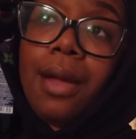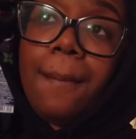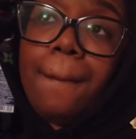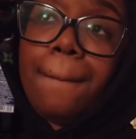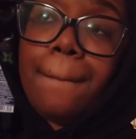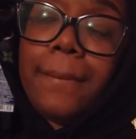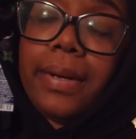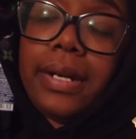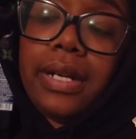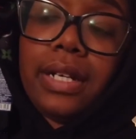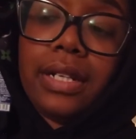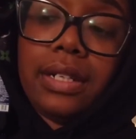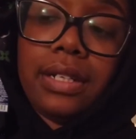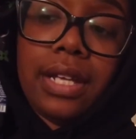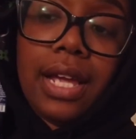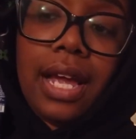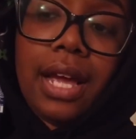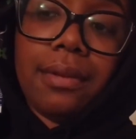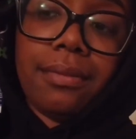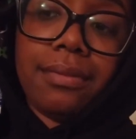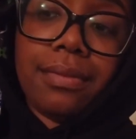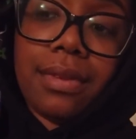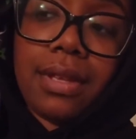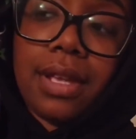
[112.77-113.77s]
But,
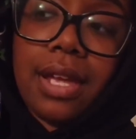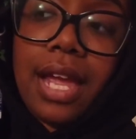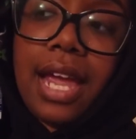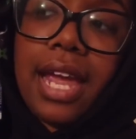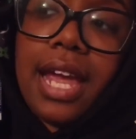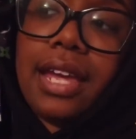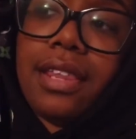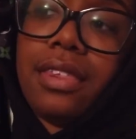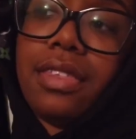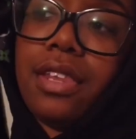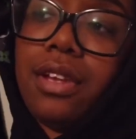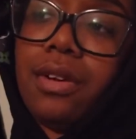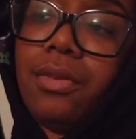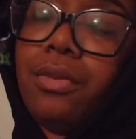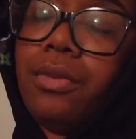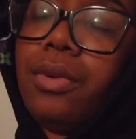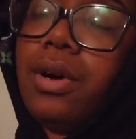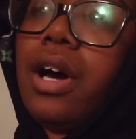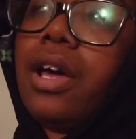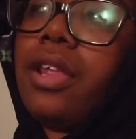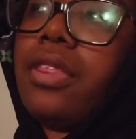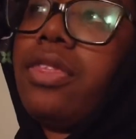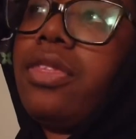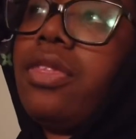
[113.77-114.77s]
yeah. And the
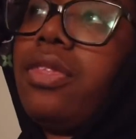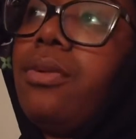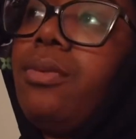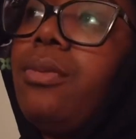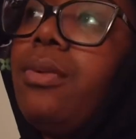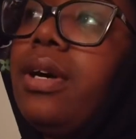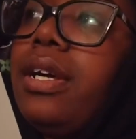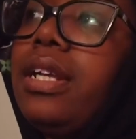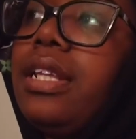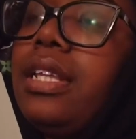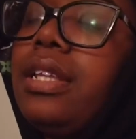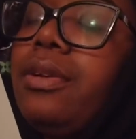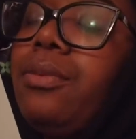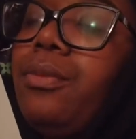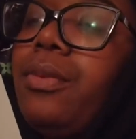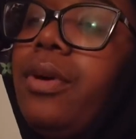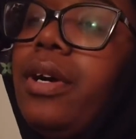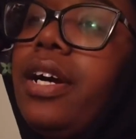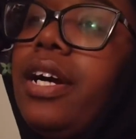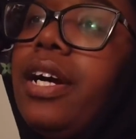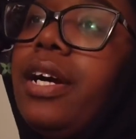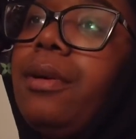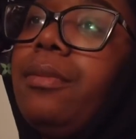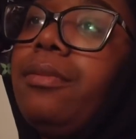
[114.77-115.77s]
uh, the one
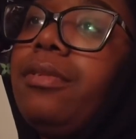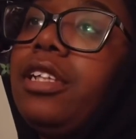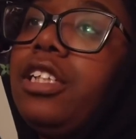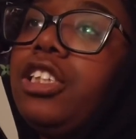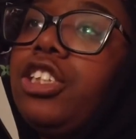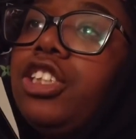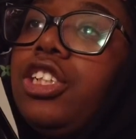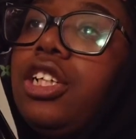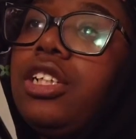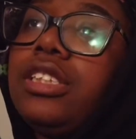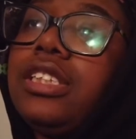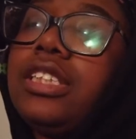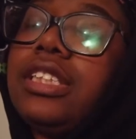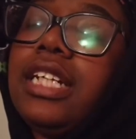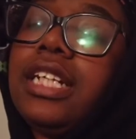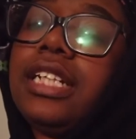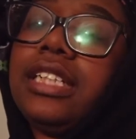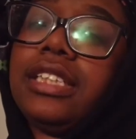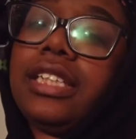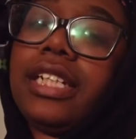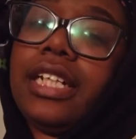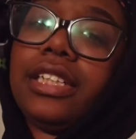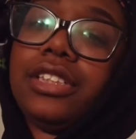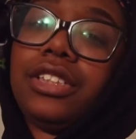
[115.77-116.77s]
where the shirt
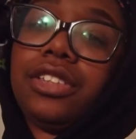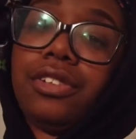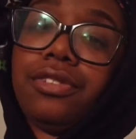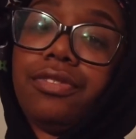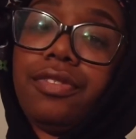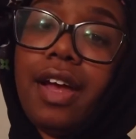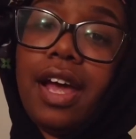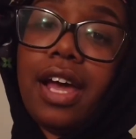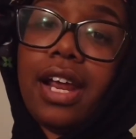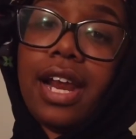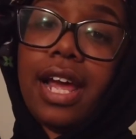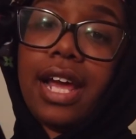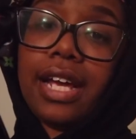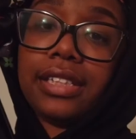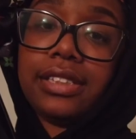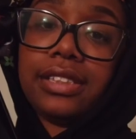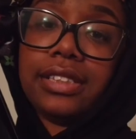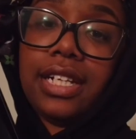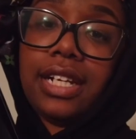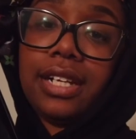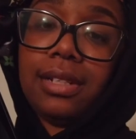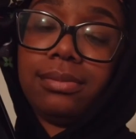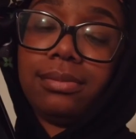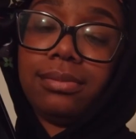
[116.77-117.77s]
says, get your fat ass
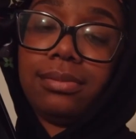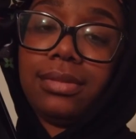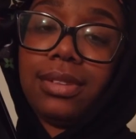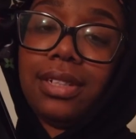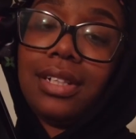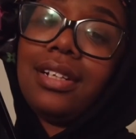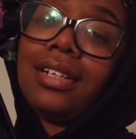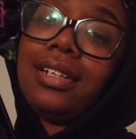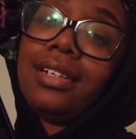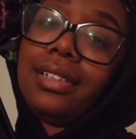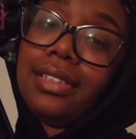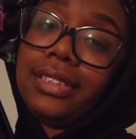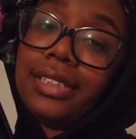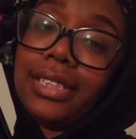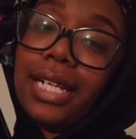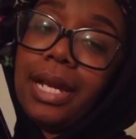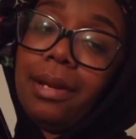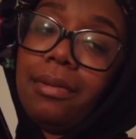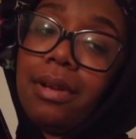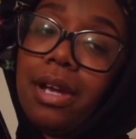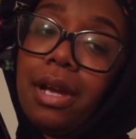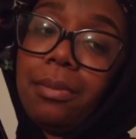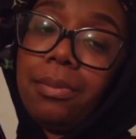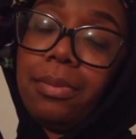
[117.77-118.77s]
up.
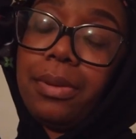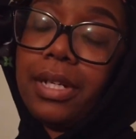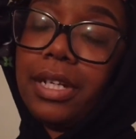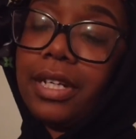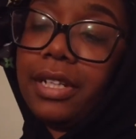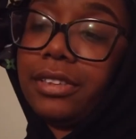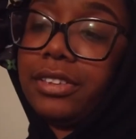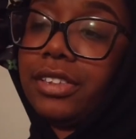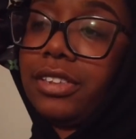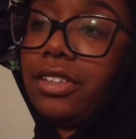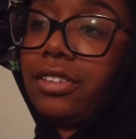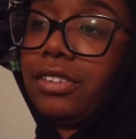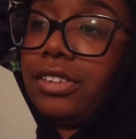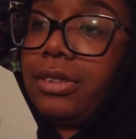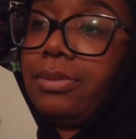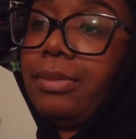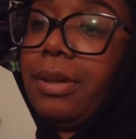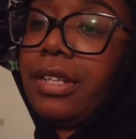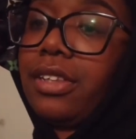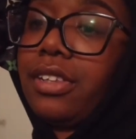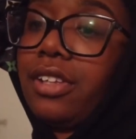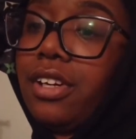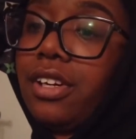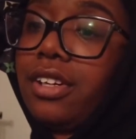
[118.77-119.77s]
Same company. So, this is
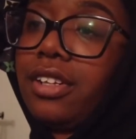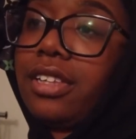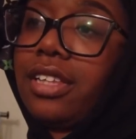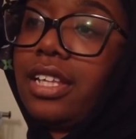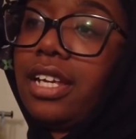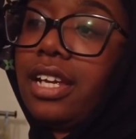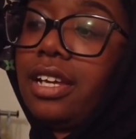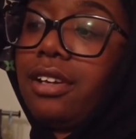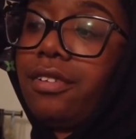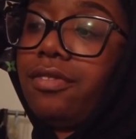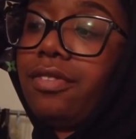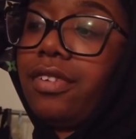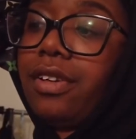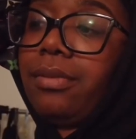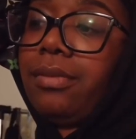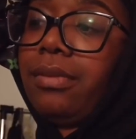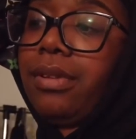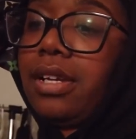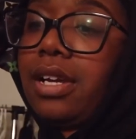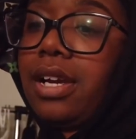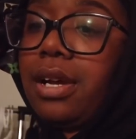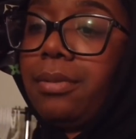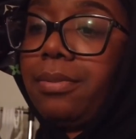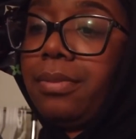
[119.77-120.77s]
my third thing from the
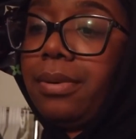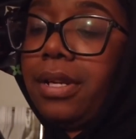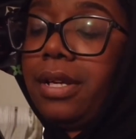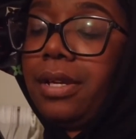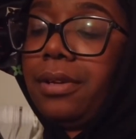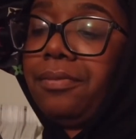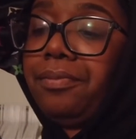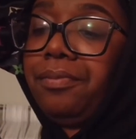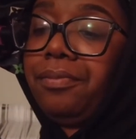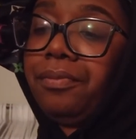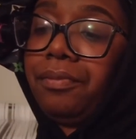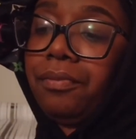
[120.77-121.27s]
company.